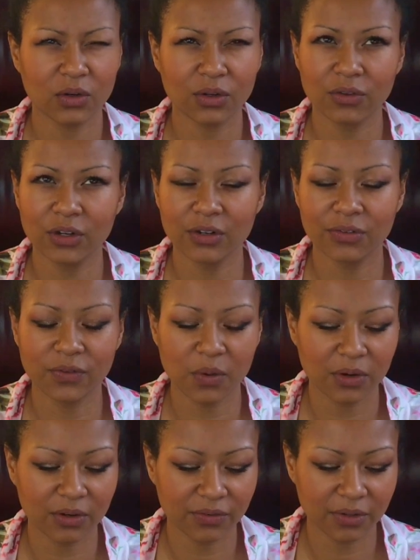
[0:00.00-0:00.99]
three or
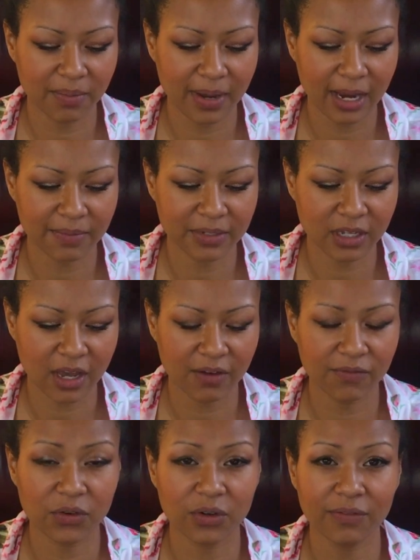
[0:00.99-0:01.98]
four from Amazon
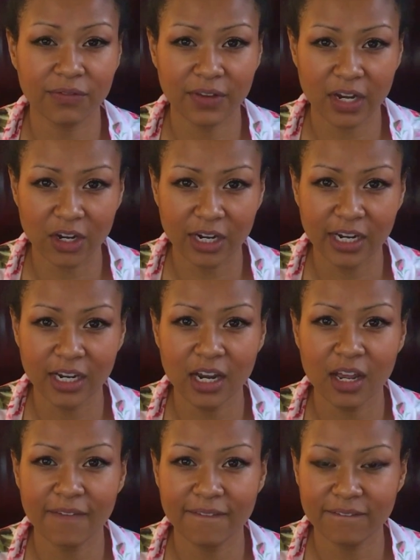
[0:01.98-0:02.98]
for a very,
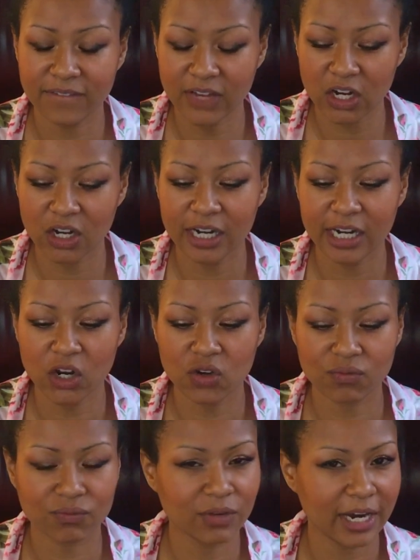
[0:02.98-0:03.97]
very
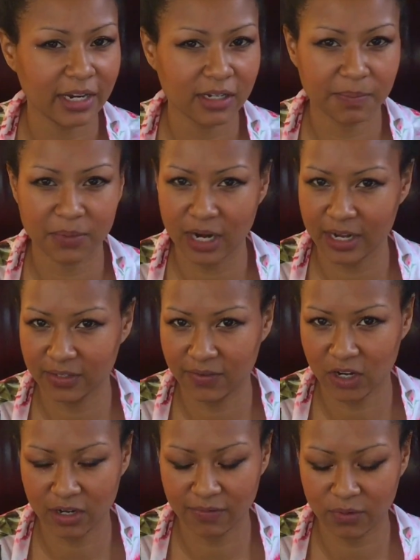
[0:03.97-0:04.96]
great price.
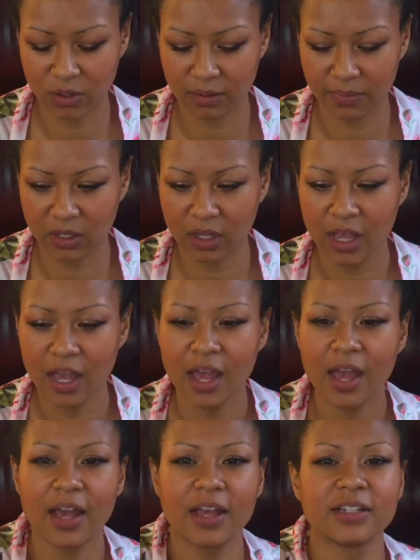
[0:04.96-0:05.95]
Very affordable.
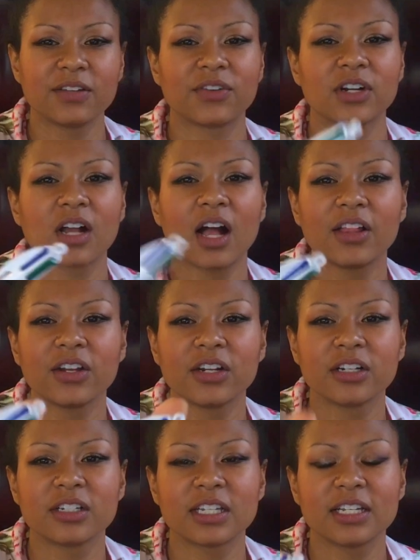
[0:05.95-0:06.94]
Different
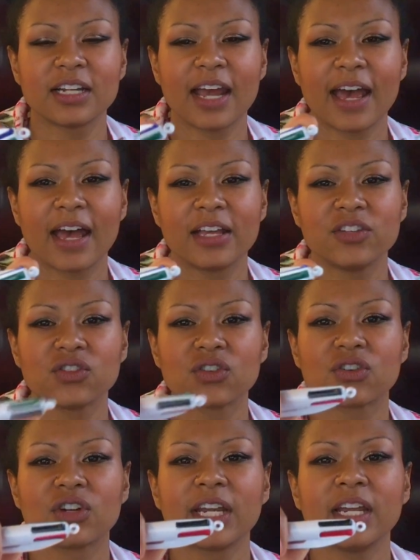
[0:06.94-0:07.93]
colors. It has
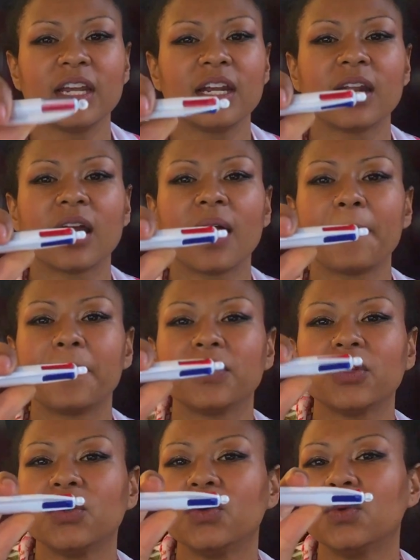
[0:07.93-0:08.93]
green,
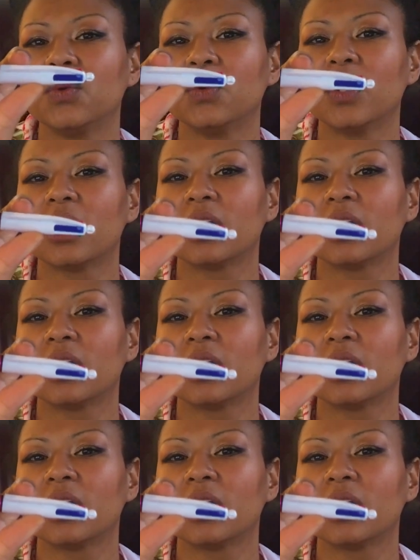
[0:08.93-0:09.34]
blue,